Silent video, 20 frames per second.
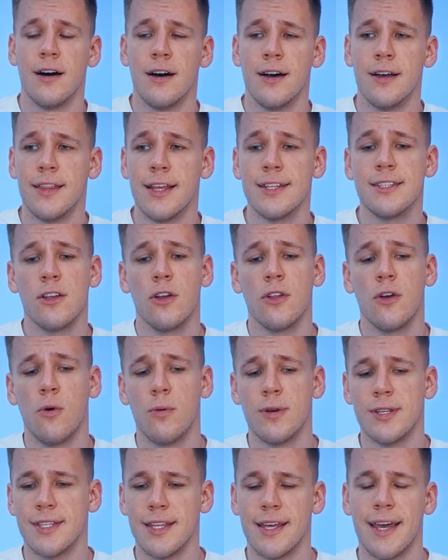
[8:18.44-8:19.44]
That's not
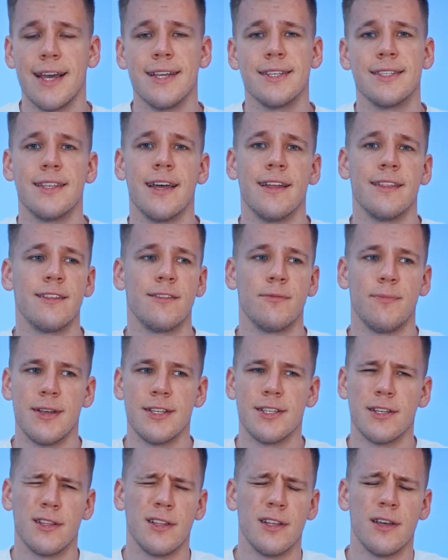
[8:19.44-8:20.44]
always the case that
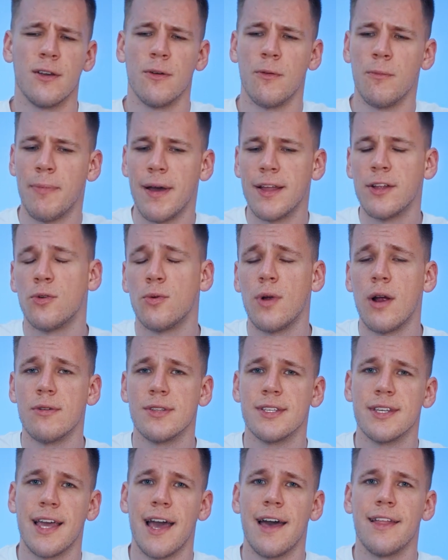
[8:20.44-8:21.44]
basically better
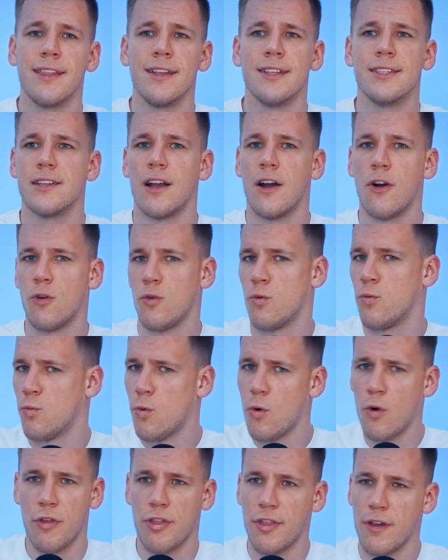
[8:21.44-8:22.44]
rarity cat leads are
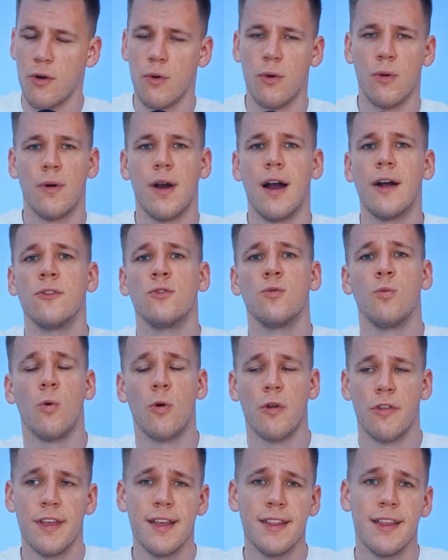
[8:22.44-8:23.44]
worth or aren't
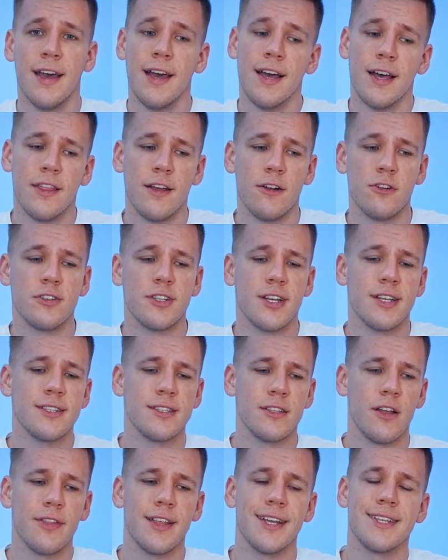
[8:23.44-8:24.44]
worth it. They're just
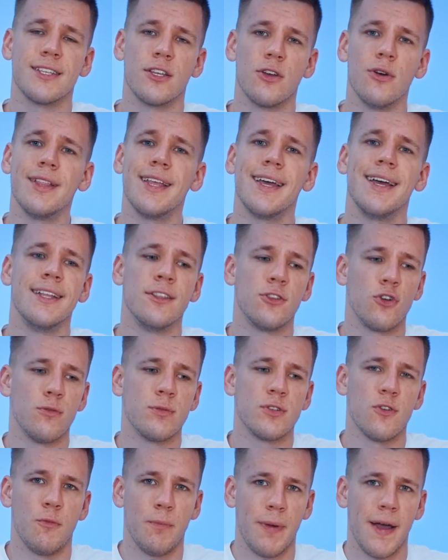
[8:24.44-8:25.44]
not as good in
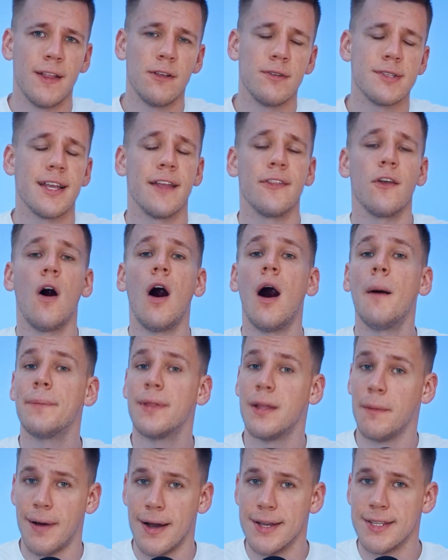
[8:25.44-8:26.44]
terms of battles and
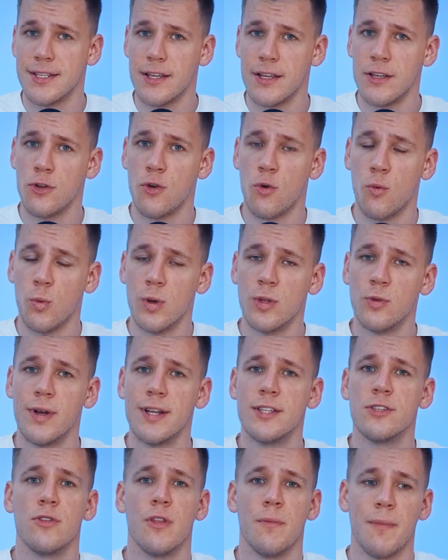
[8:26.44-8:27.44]
optimizing your win
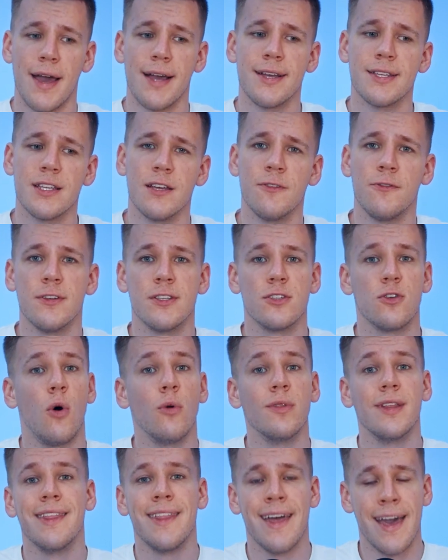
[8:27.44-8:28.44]
rate to the max if it's
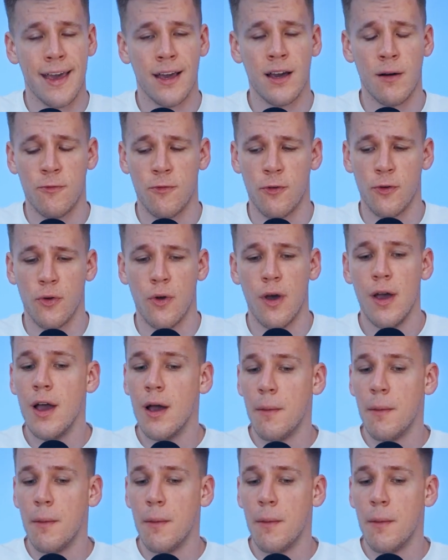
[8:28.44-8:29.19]
only the income for you.